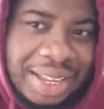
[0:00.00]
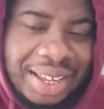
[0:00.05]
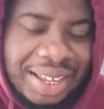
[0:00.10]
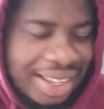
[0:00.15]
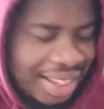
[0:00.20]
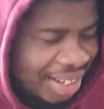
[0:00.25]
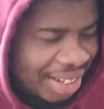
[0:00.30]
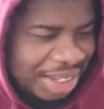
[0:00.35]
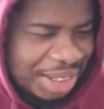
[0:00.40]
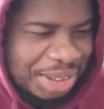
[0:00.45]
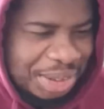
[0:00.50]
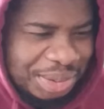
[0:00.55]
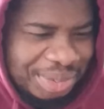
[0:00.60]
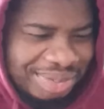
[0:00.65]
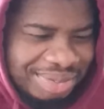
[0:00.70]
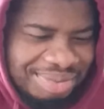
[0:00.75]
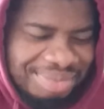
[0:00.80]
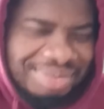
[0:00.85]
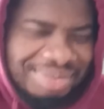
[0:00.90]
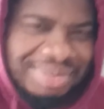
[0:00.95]
Hello,
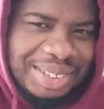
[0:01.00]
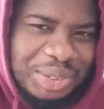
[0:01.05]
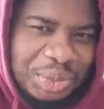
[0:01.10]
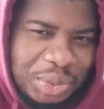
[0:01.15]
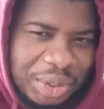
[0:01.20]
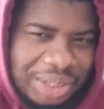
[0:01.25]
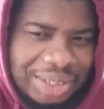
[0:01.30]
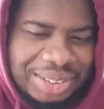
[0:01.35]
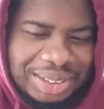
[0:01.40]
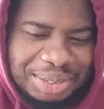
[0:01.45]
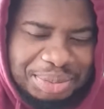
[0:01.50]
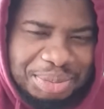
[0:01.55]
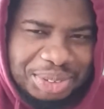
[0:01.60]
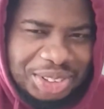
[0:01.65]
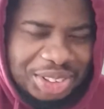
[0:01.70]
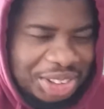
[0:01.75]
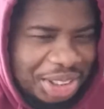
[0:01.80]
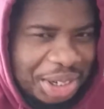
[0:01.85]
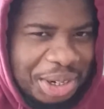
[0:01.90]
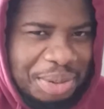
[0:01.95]
welcome to
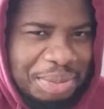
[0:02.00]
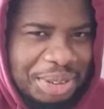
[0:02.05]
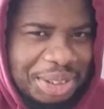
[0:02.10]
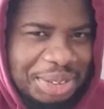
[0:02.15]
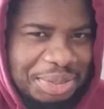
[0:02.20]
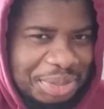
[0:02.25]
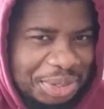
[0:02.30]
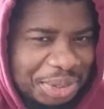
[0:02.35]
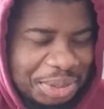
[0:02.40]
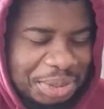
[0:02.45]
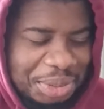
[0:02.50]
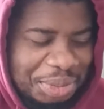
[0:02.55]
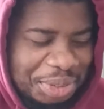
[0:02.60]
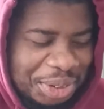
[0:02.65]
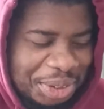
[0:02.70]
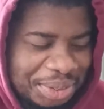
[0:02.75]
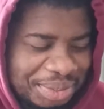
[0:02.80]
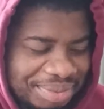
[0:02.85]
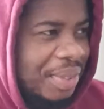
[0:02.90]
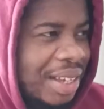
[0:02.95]
Food
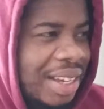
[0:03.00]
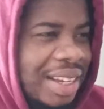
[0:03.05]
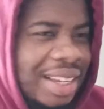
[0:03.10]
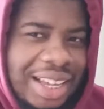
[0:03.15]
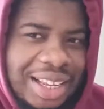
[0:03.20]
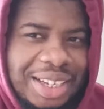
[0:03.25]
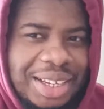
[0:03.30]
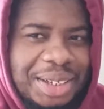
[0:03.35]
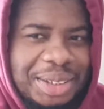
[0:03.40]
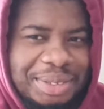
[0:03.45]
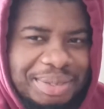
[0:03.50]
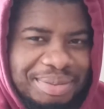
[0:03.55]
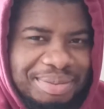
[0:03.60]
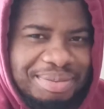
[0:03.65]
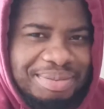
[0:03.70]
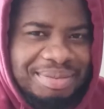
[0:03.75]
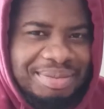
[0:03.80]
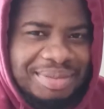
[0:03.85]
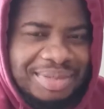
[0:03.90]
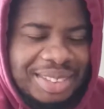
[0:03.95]
Review. Hello,
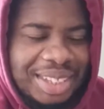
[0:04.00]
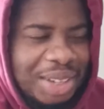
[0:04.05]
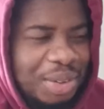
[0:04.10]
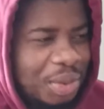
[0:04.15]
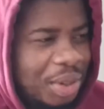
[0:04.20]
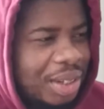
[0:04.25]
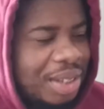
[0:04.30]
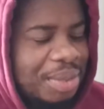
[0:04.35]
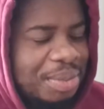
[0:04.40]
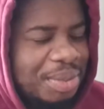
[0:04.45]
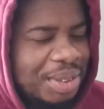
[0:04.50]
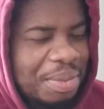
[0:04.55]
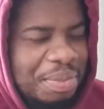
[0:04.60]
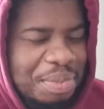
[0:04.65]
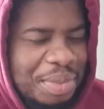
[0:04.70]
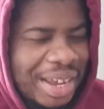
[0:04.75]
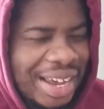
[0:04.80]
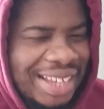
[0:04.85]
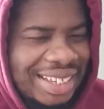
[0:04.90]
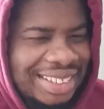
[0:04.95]
and welcome to
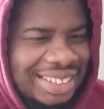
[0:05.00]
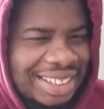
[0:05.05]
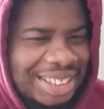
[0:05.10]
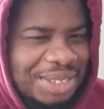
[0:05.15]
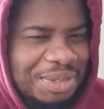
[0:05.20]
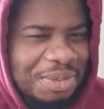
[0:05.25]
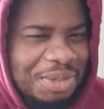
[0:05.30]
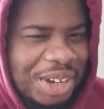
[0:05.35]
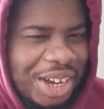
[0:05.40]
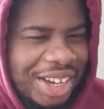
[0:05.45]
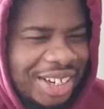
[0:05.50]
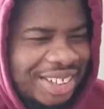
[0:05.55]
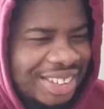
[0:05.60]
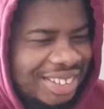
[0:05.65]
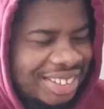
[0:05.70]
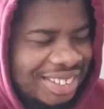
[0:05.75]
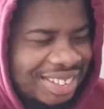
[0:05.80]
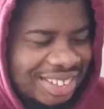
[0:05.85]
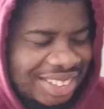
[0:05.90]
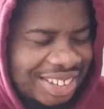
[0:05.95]
Mansetsfire
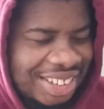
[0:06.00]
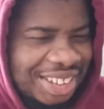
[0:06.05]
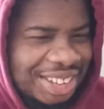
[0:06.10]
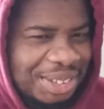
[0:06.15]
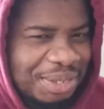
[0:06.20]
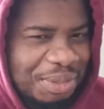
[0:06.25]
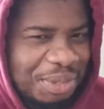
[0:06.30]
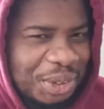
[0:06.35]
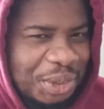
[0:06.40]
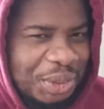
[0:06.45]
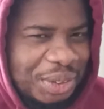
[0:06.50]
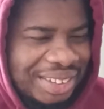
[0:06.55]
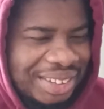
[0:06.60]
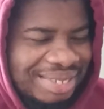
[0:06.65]
Does Food.